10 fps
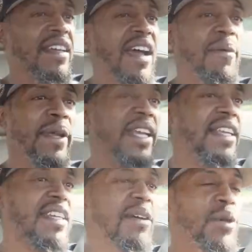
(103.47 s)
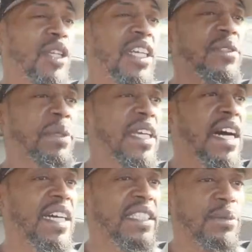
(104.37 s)
I mean, come on, let's be
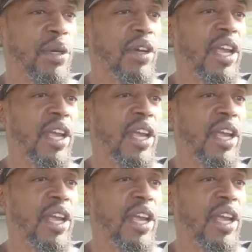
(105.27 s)
honest, bro.